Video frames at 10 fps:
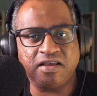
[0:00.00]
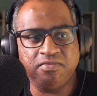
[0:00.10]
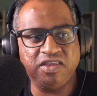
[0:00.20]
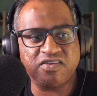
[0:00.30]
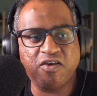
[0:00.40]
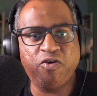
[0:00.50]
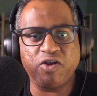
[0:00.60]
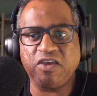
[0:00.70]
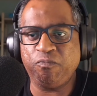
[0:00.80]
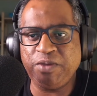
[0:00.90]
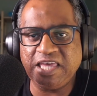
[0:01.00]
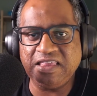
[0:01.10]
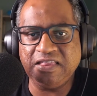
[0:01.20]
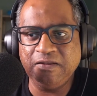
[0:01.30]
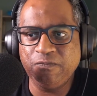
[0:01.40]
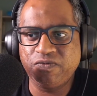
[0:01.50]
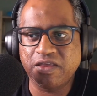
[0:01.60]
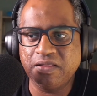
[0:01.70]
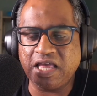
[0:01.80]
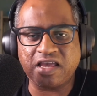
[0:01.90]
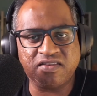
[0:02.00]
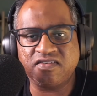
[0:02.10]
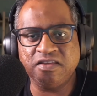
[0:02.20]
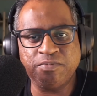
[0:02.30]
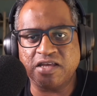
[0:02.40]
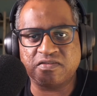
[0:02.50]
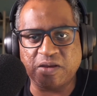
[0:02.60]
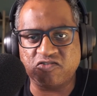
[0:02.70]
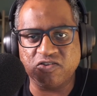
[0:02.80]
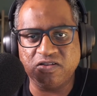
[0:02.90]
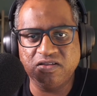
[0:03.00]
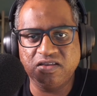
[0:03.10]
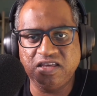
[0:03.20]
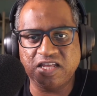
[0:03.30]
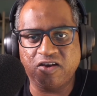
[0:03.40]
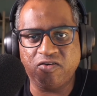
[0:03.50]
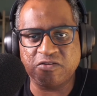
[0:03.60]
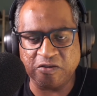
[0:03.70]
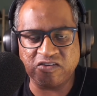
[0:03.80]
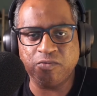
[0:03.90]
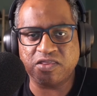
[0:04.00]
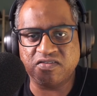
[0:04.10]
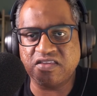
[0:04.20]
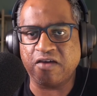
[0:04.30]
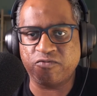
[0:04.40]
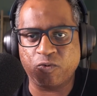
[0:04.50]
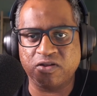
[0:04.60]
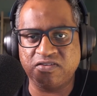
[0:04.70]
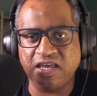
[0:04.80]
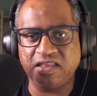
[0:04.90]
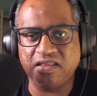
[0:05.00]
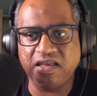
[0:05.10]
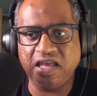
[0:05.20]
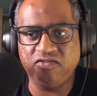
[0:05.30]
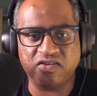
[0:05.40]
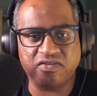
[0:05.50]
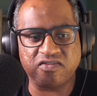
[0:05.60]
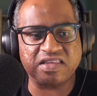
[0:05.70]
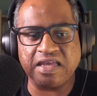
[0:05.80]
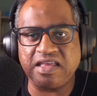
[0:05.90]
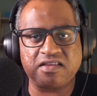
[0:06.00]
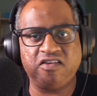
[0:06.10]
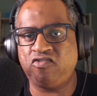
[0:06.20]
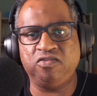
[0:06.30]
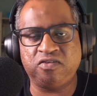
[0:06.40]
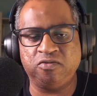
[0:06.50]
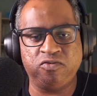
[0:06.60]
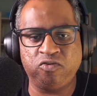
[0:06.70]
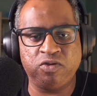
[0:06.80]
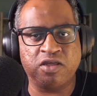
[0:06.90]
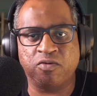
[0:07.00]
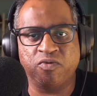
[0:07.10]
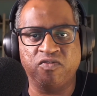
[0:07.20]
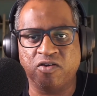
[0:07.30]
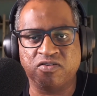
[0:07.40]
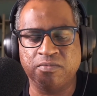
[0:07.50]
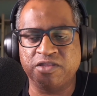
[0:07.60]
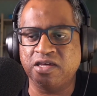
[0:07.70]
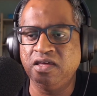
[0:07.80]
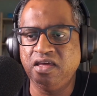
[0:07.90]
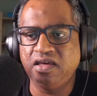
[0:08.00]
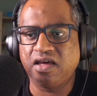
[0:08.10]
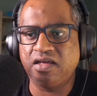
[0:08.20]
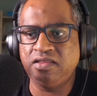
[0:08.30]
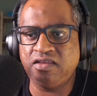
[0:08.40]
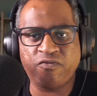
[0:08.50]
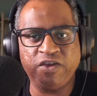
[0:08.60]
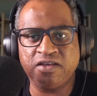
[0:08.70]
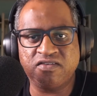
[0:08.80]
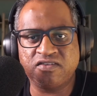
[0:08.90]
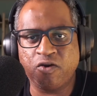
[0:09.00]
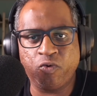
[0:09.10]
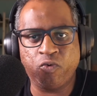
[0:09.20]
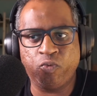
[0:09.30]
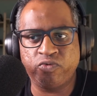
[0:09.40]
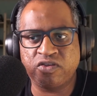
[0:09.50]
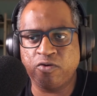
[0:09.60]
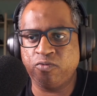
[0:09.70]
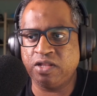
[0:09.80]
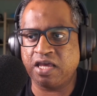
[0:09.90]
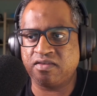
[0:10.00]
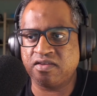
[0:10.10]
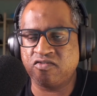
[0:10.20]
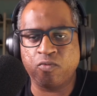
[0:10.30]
could have been like a Disney Plus special, especially with the stuff towards the end, and just connect tissues to another movie or something. This feels so like